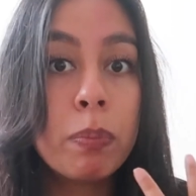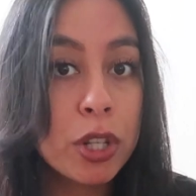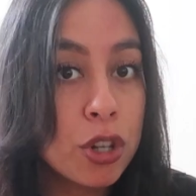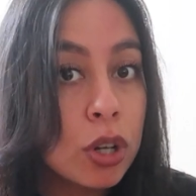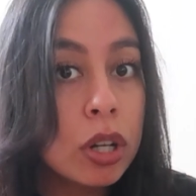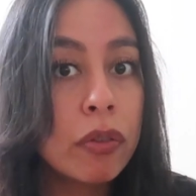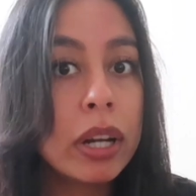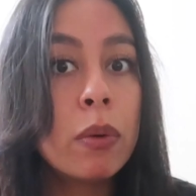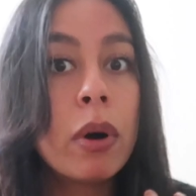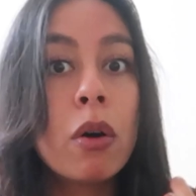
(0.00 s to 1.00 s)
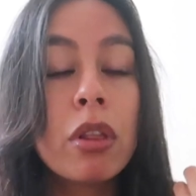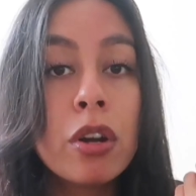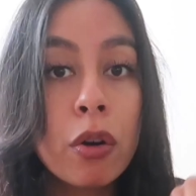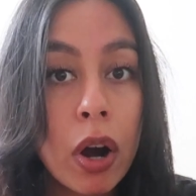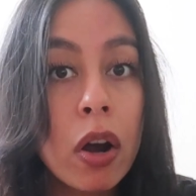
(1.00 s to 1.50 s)
patchouli really well, the
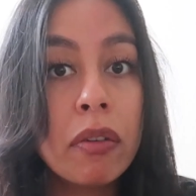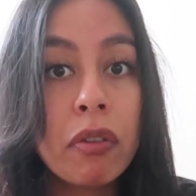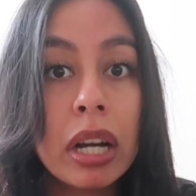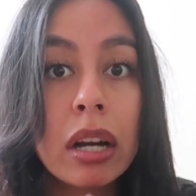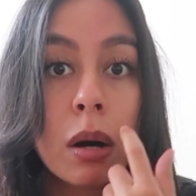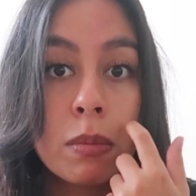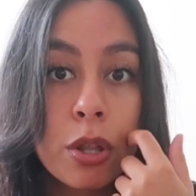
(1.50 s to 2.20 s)
neroli really comes